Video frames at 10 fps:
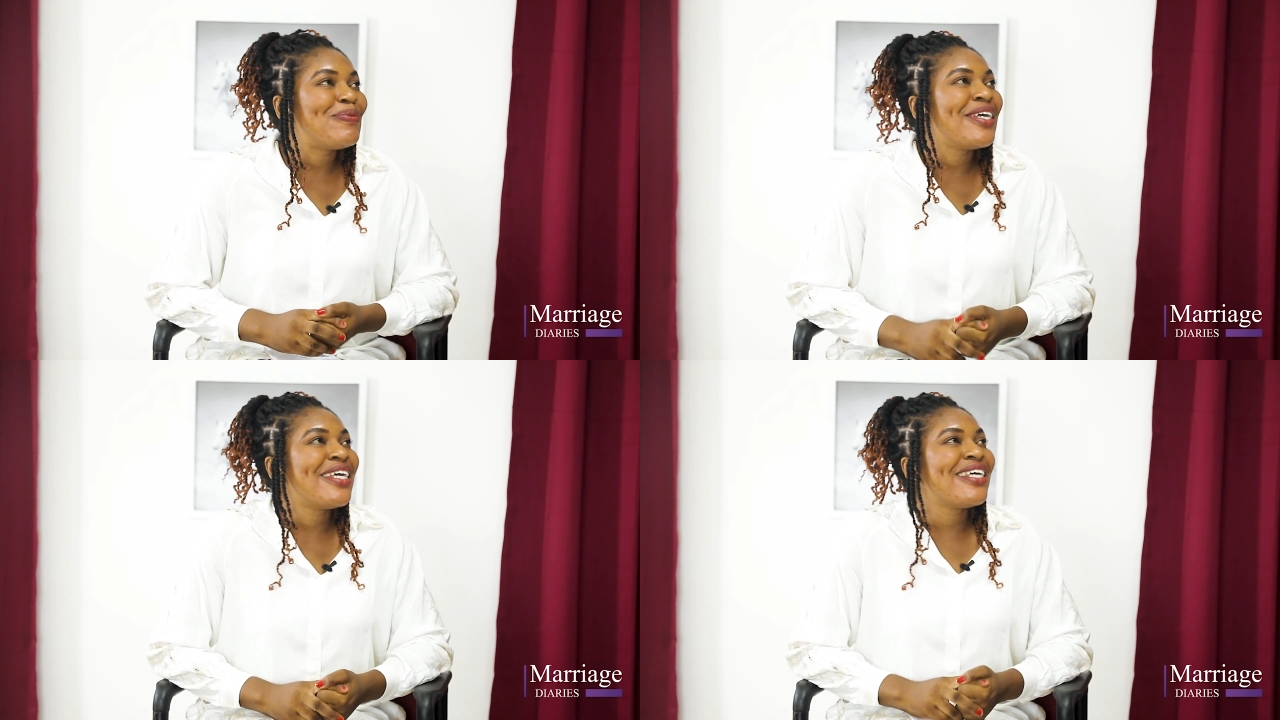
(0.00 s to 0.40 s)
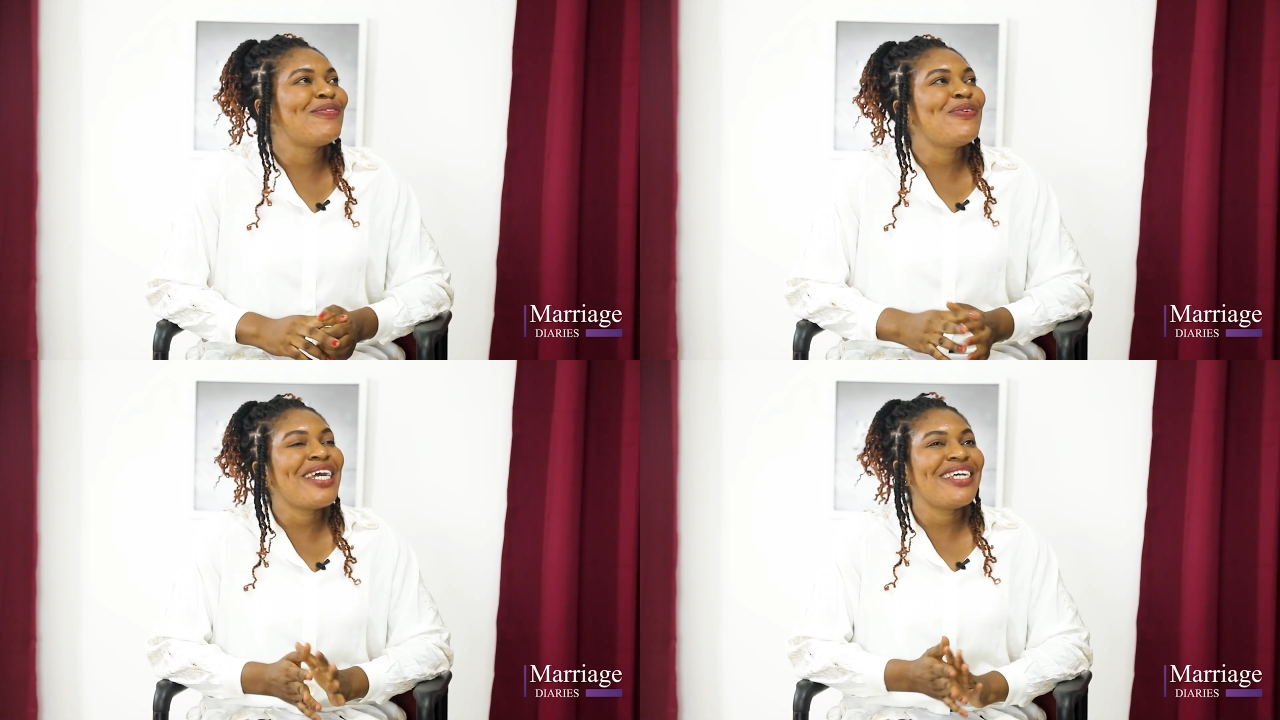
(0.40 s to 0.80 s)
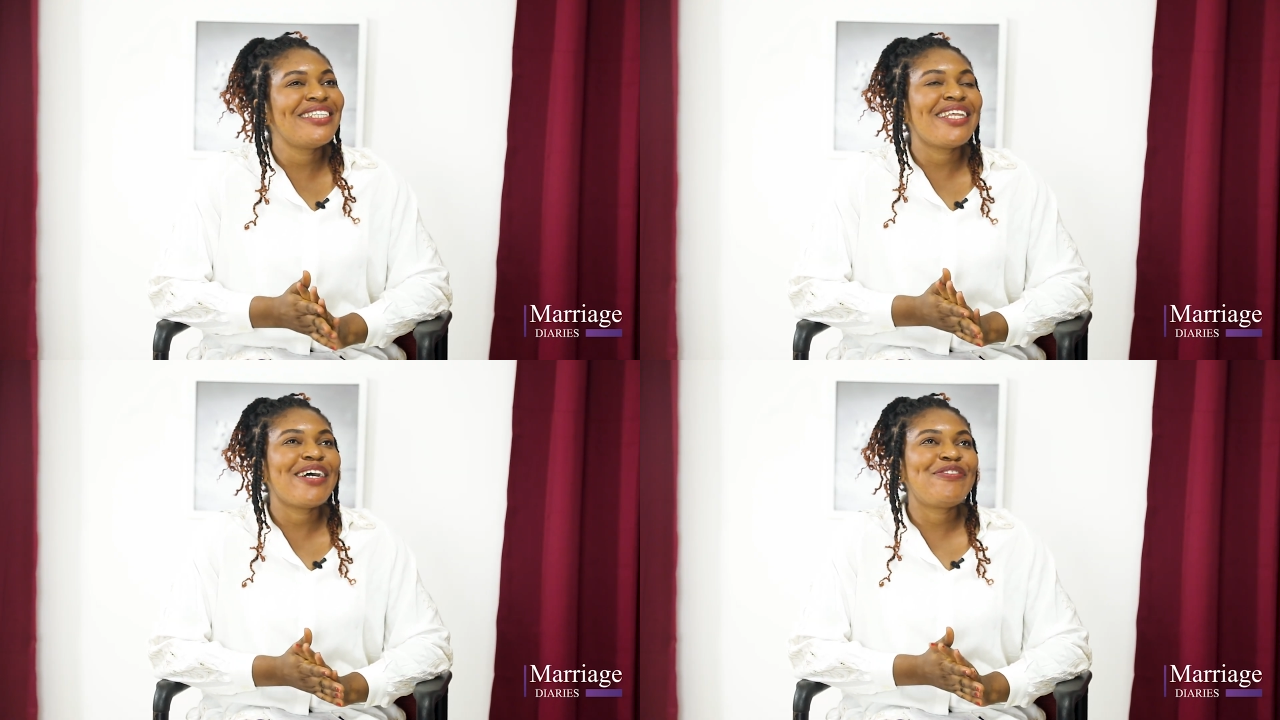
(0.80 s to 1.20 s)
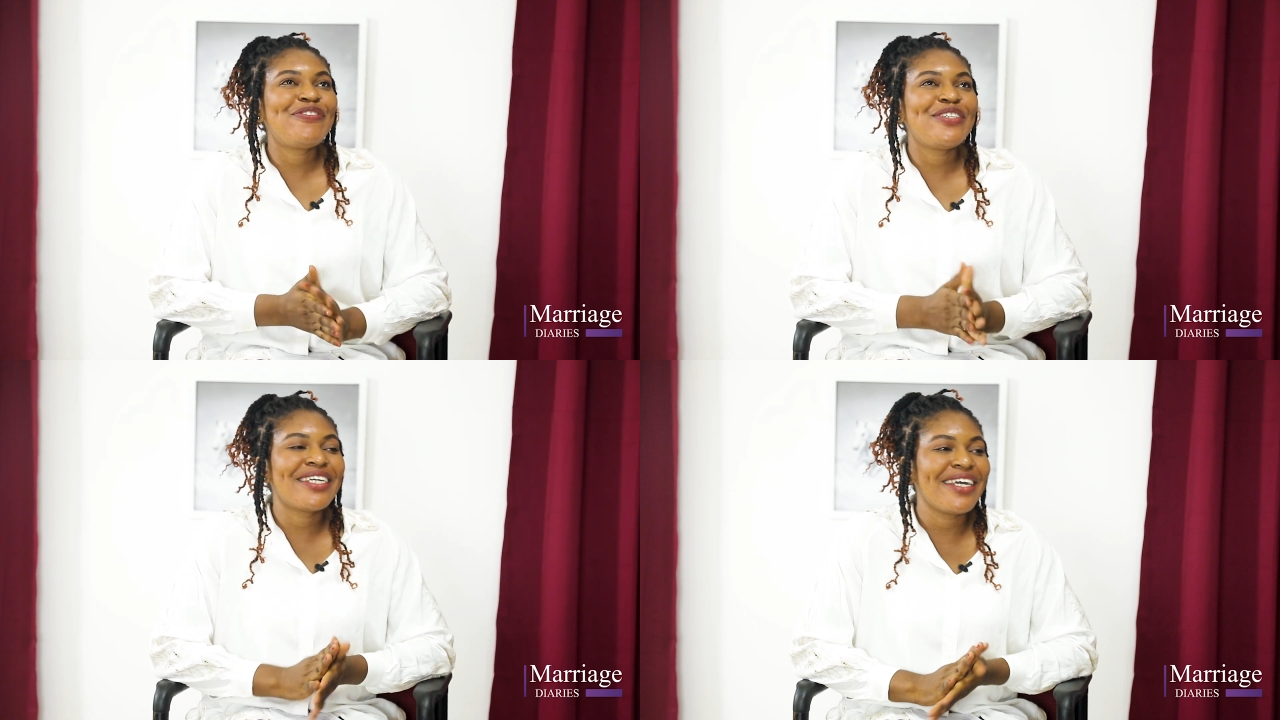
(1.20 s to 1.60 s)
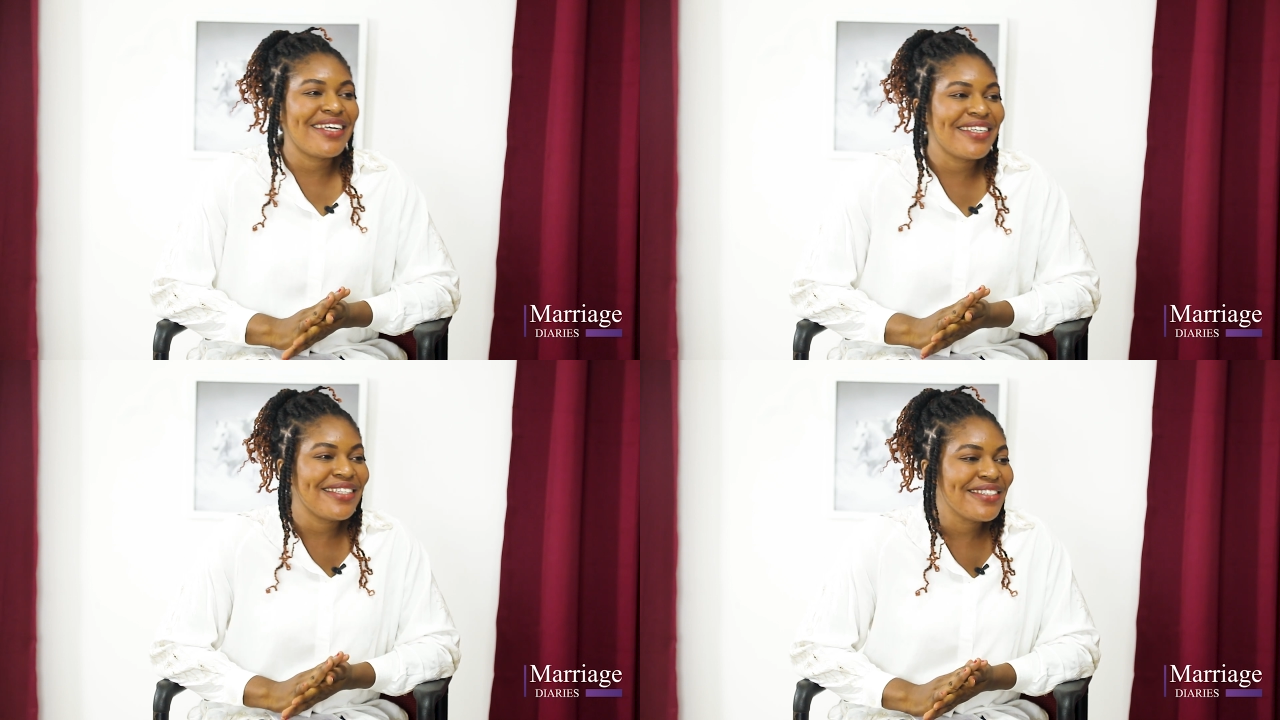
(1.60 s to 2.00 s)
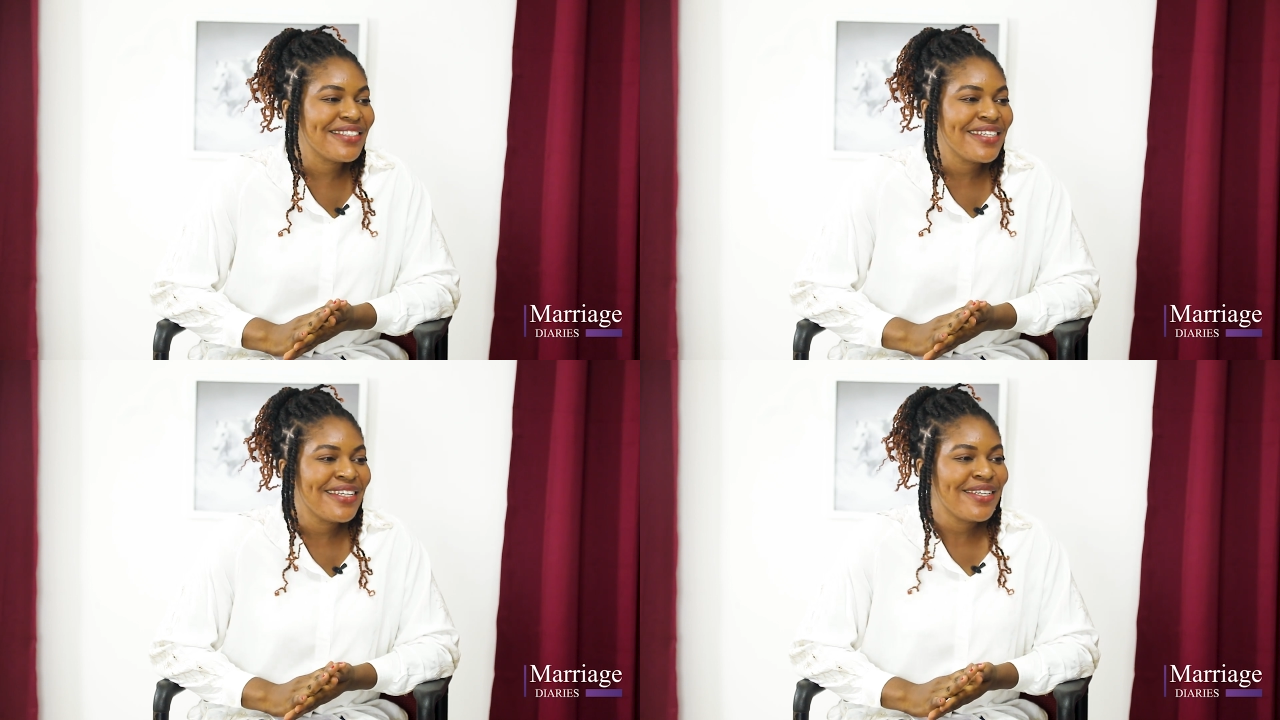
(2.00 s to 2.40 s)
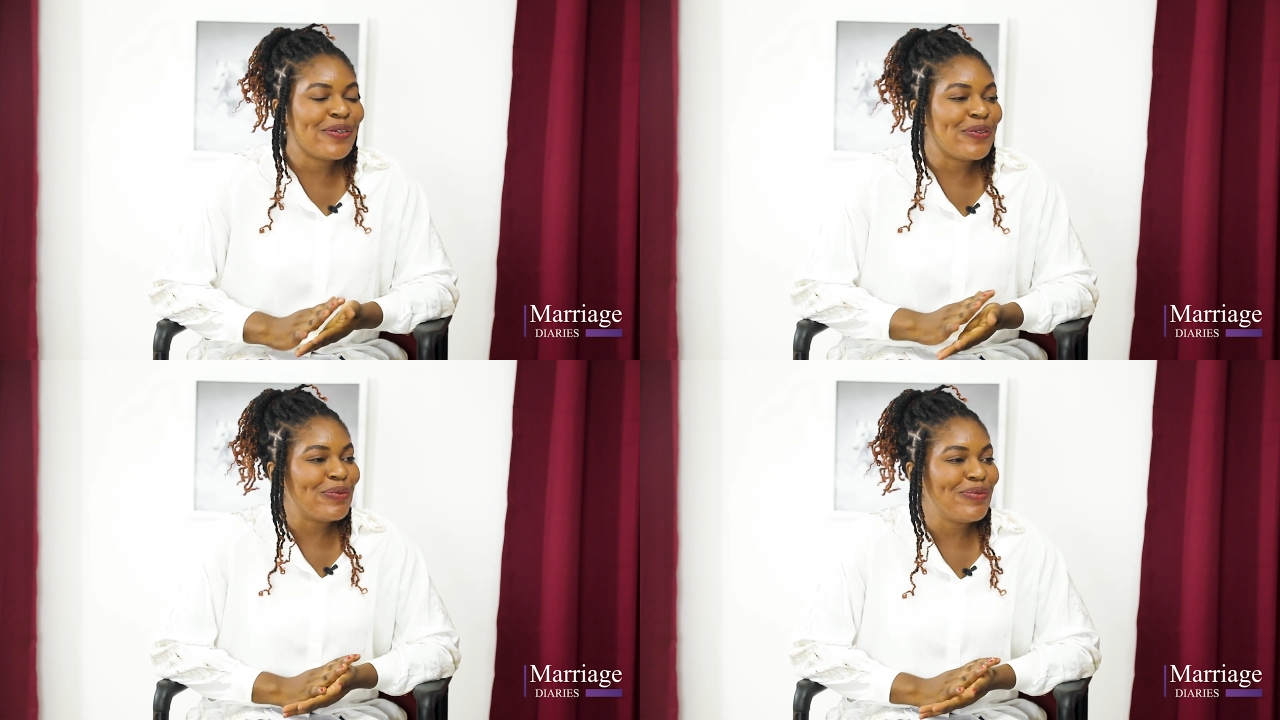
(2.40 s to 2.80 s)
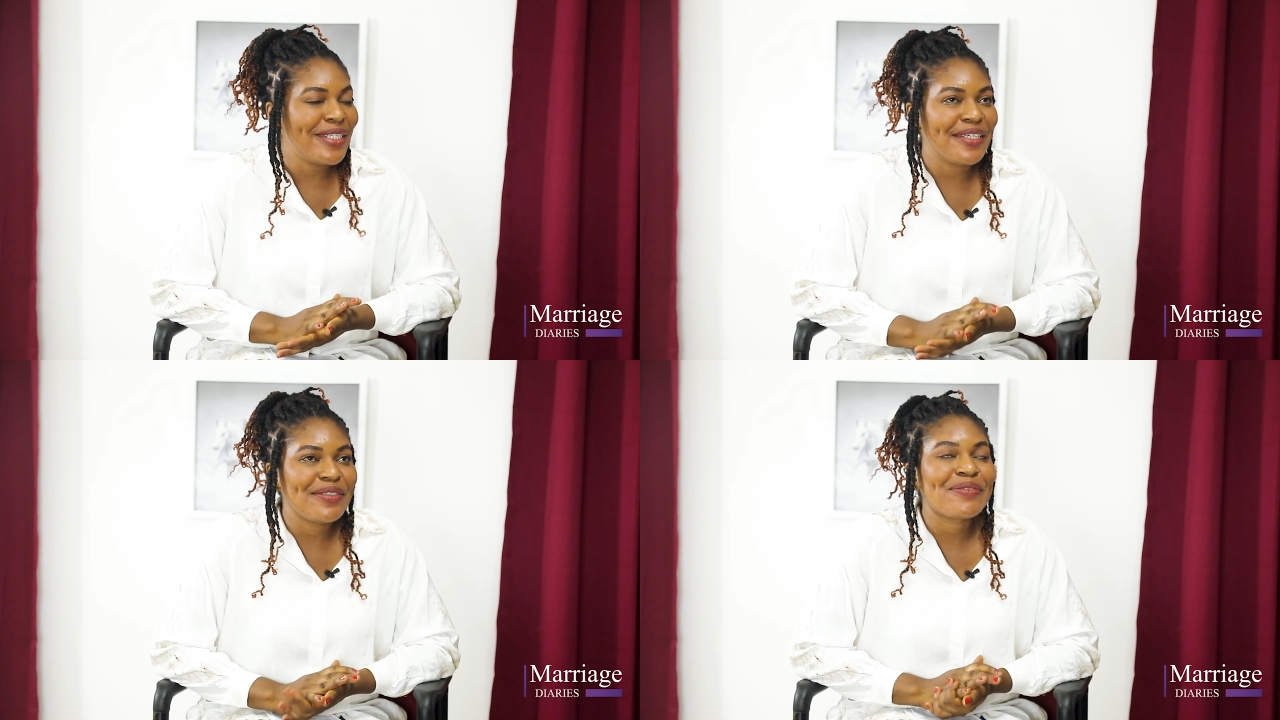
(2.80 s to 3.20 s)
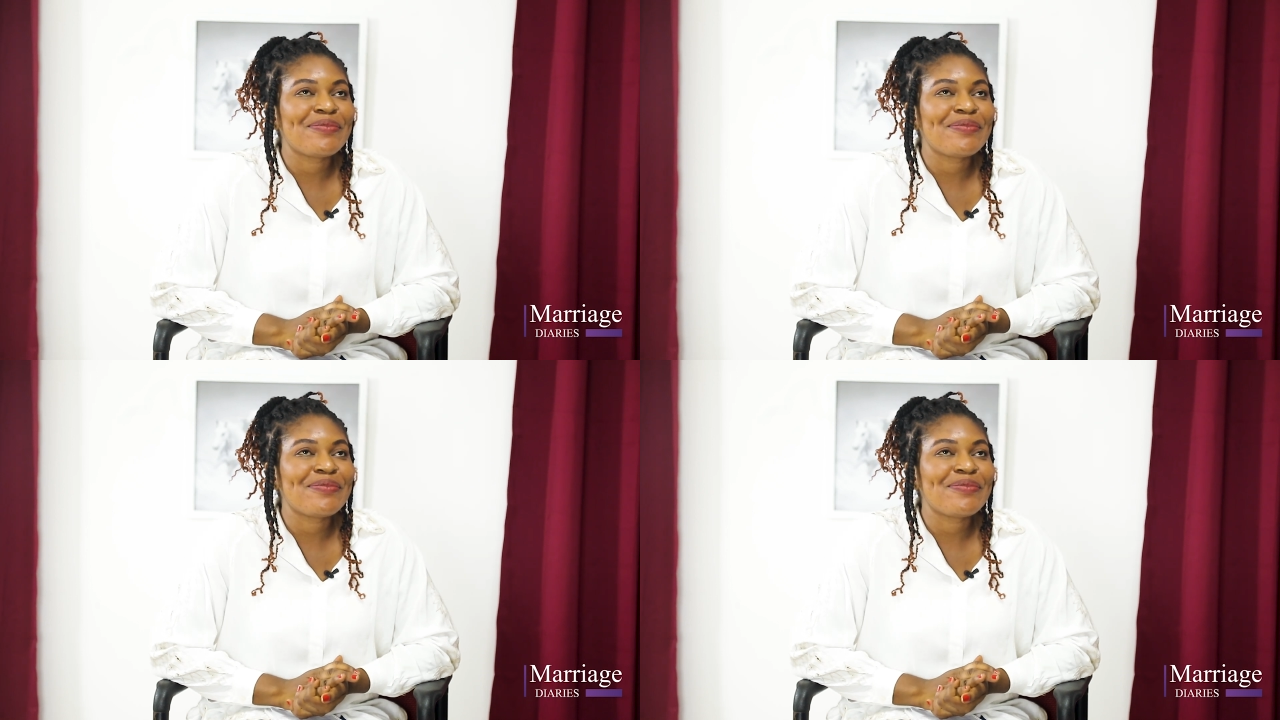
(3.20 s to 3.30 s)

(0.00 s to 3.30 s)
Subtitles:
we are in African home now.